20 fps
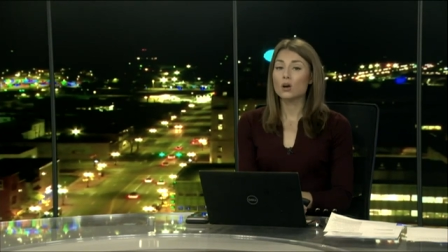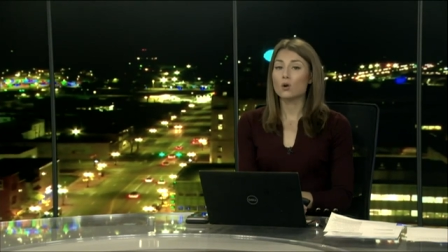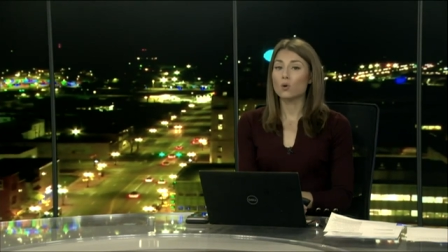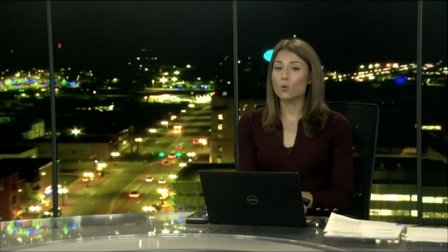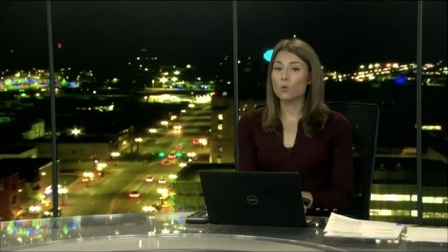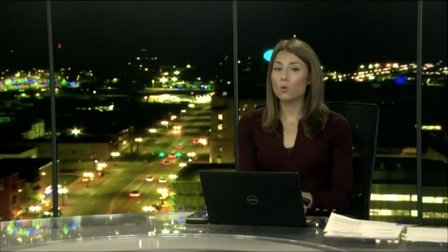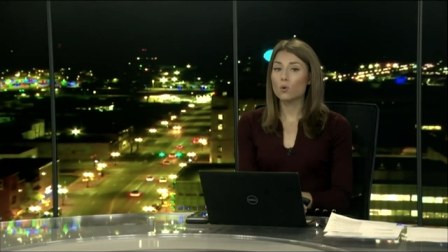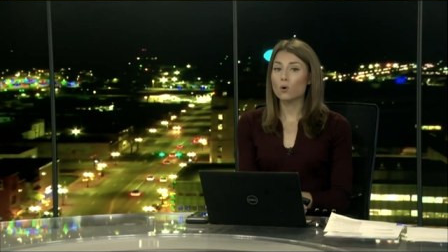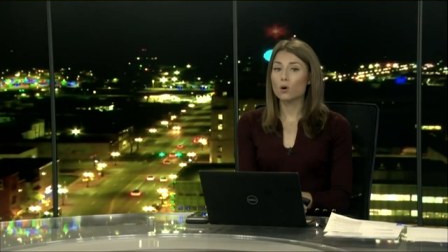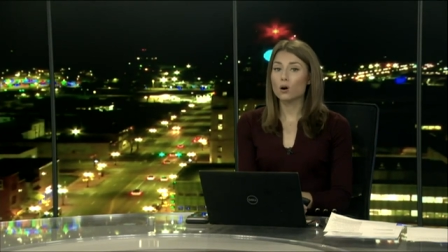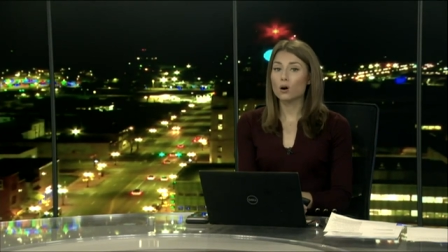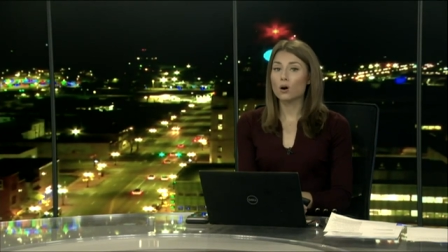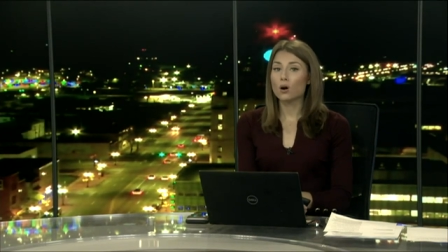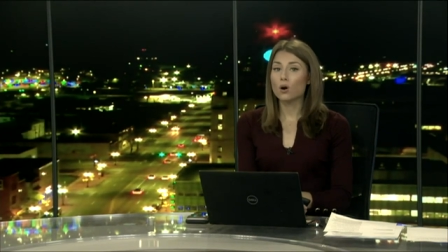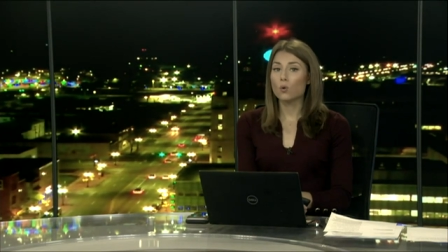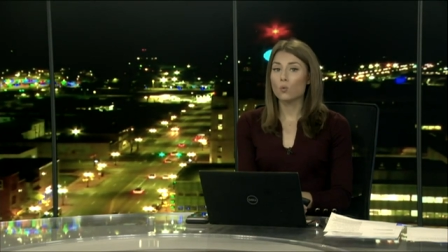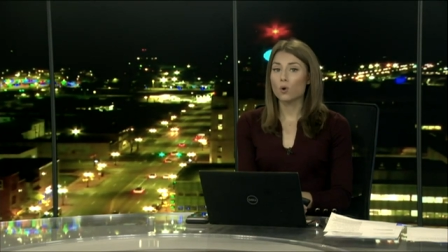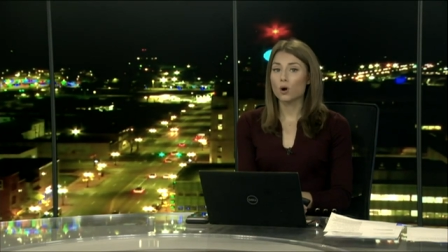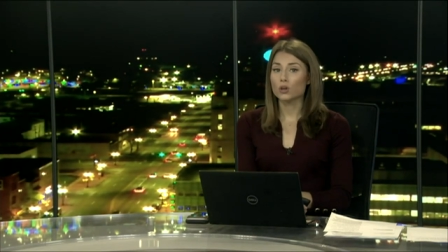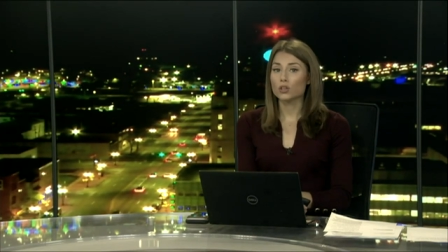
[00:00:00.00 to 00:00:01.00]
or
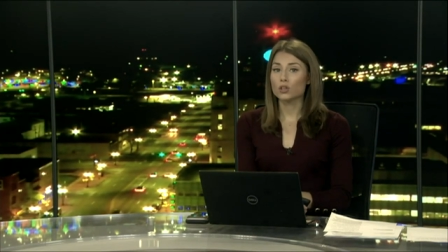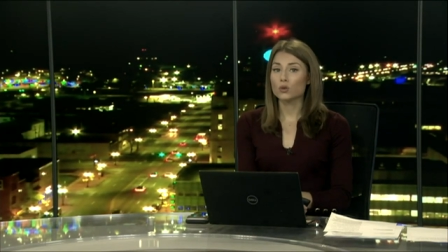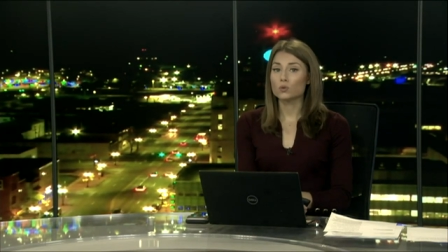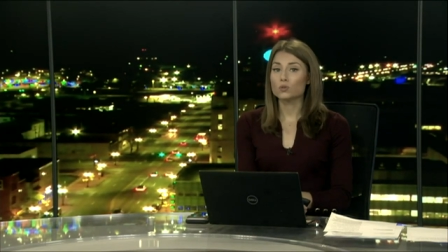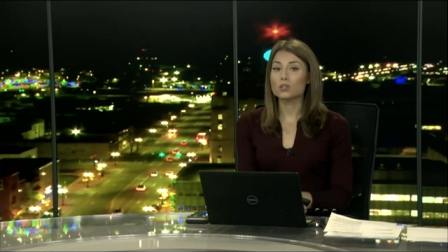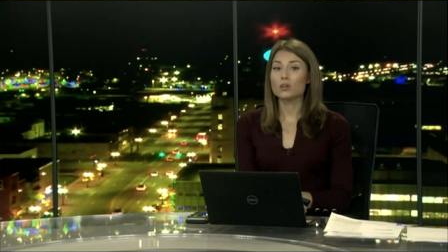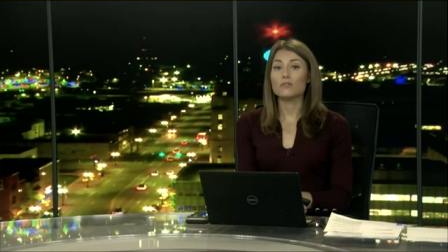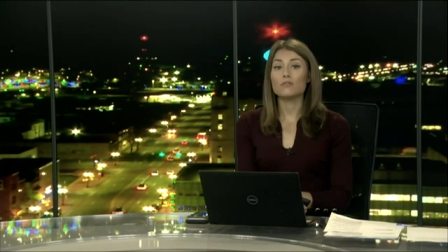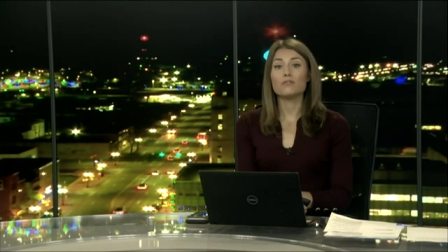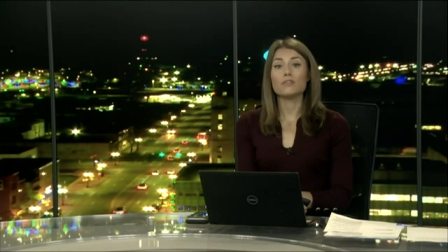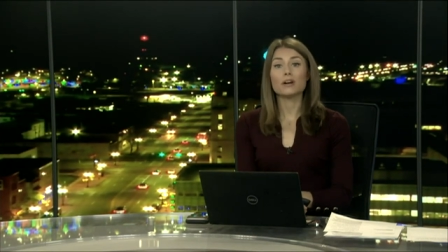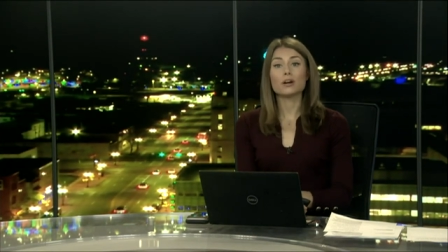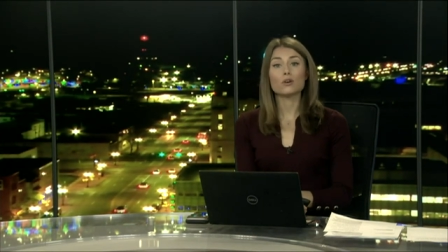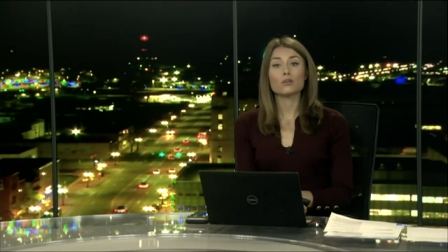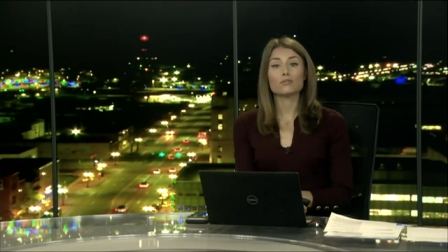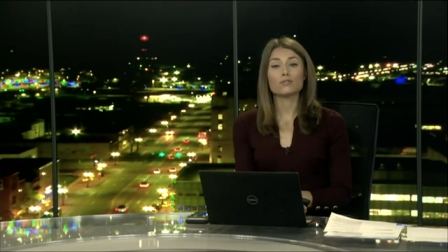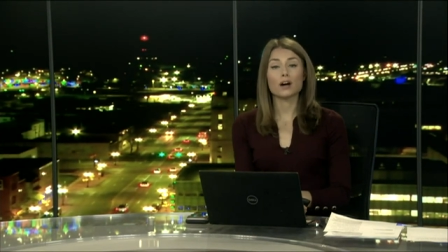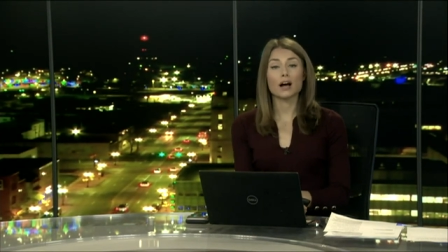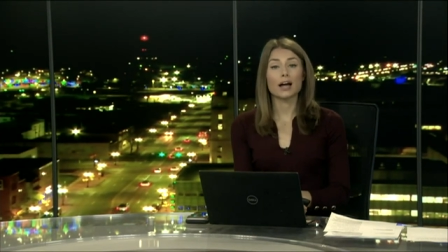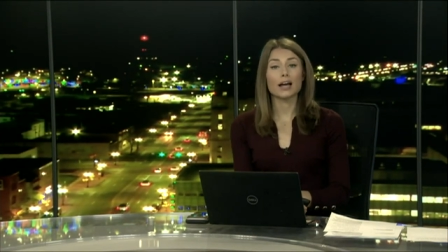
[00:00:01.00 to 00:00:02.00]
want you to
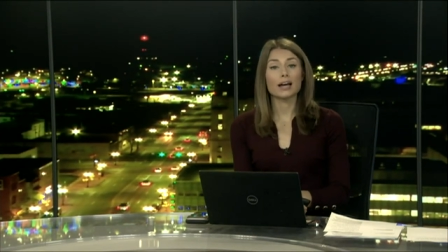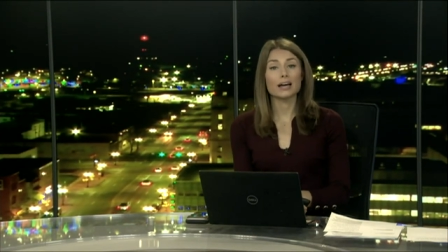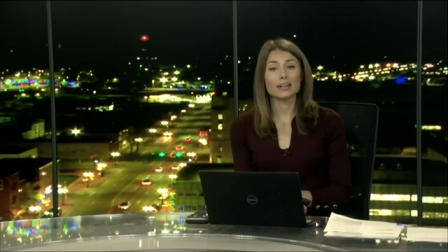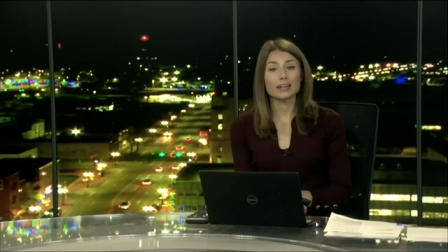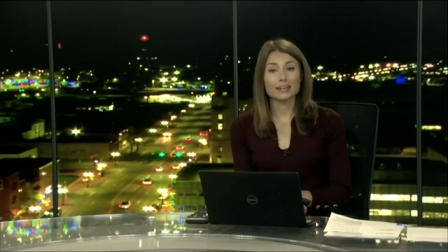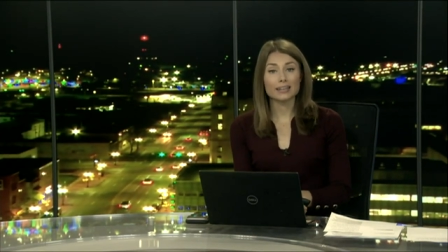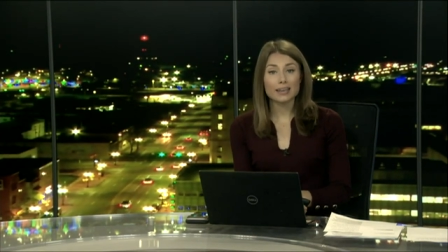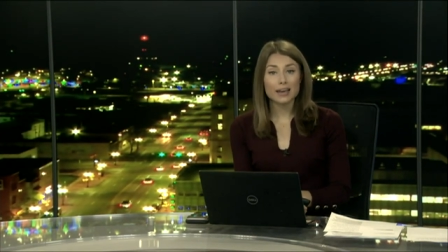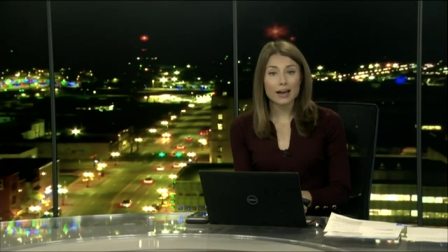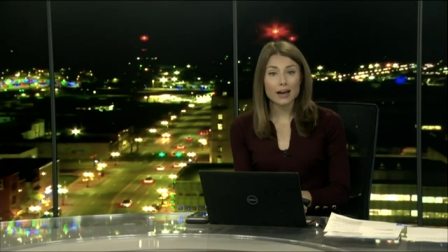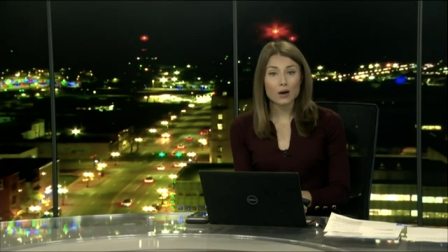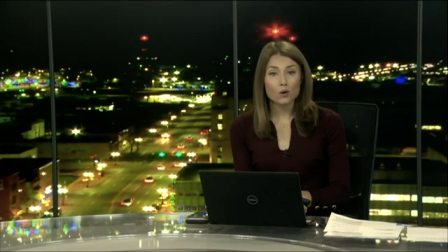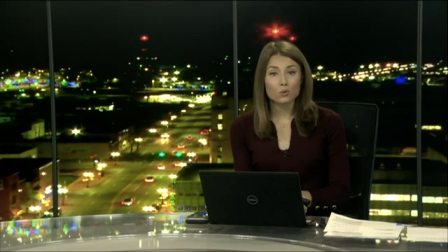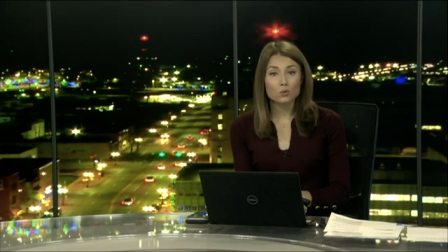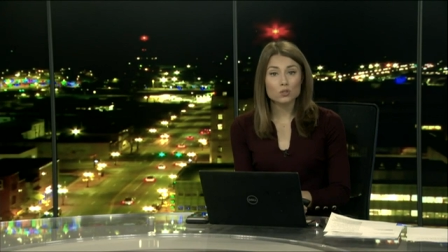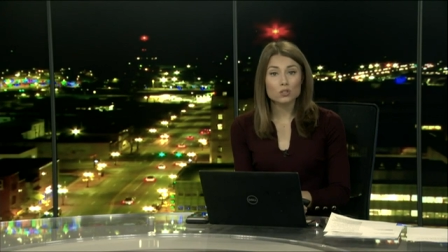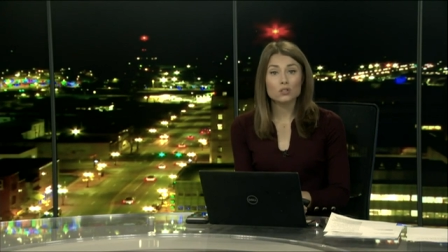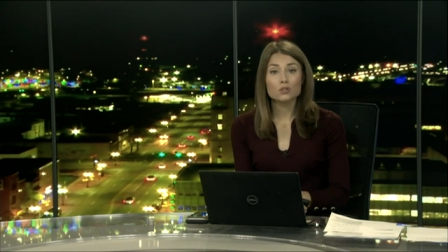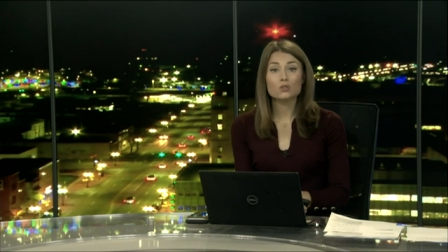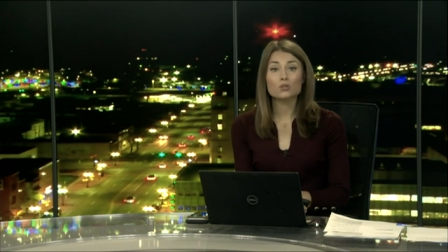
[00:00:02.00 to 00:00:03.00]
verify an account
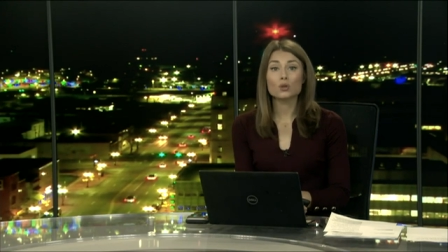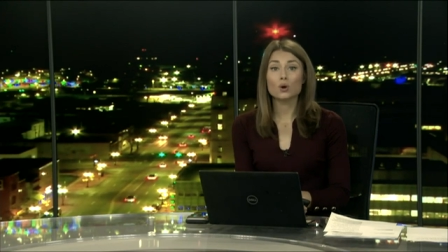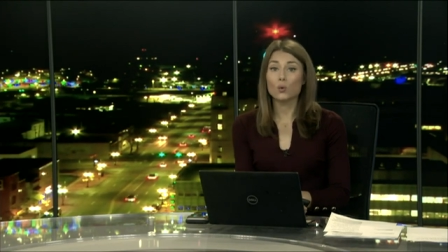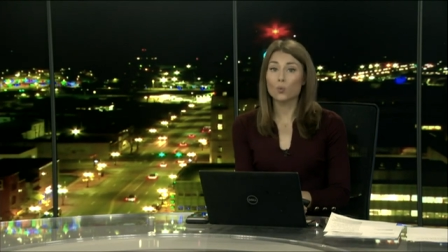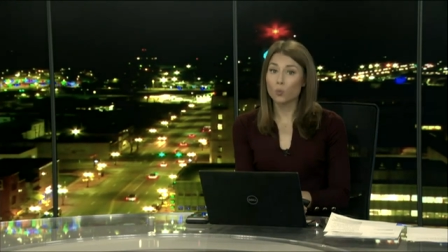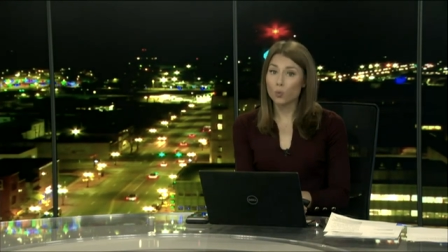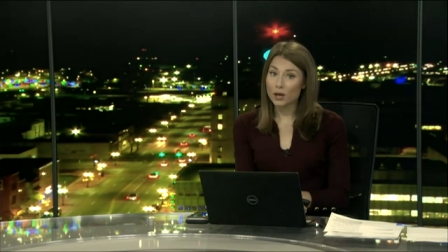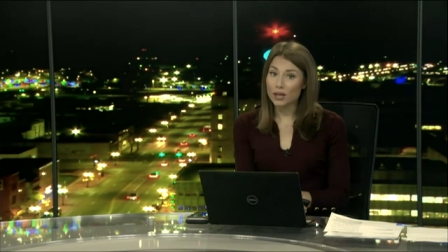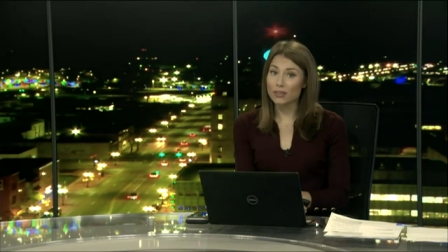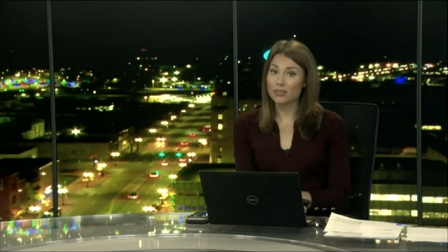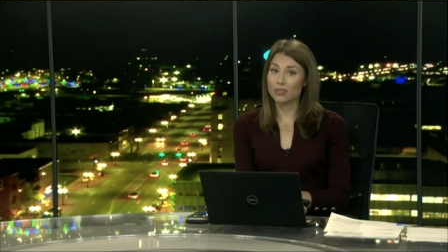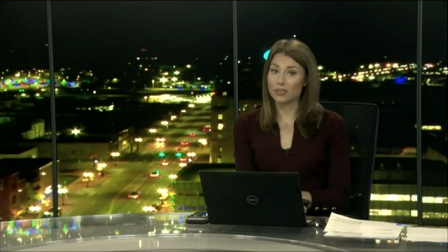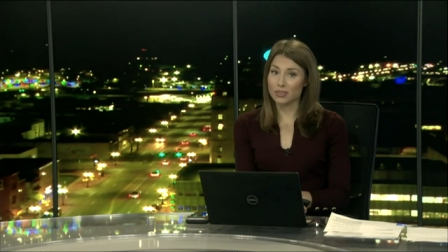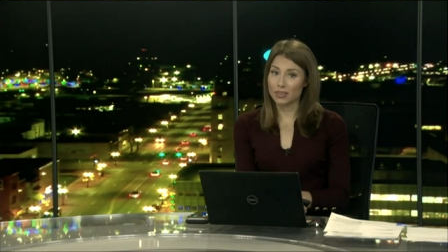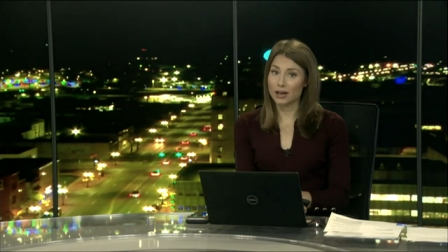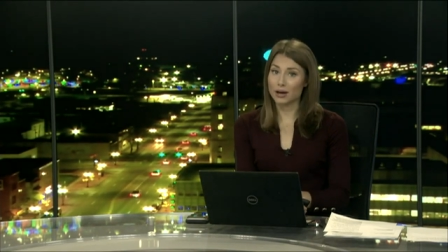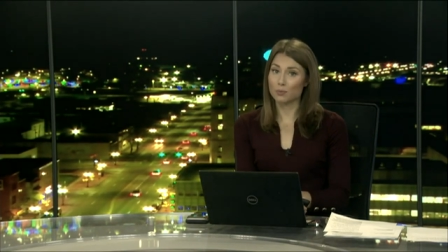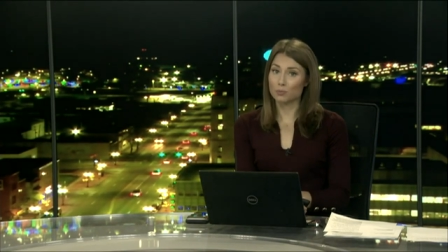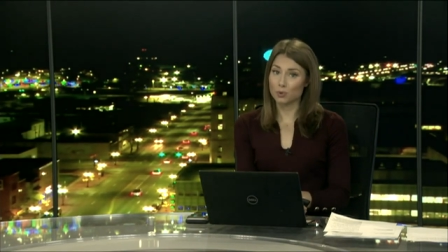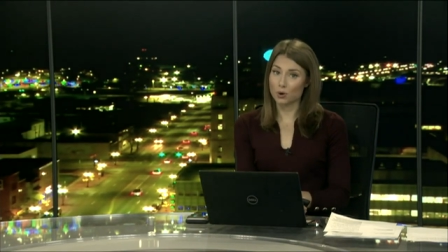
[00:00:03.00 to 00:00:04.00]
to win
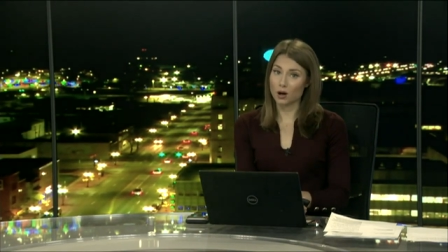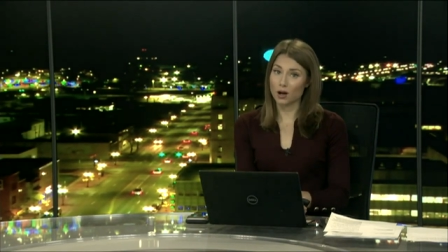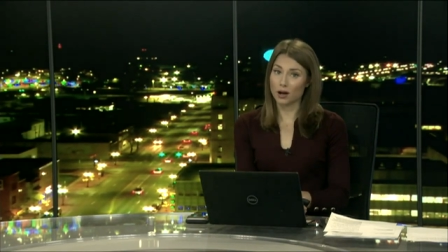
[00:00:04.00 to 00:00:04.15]
that prize.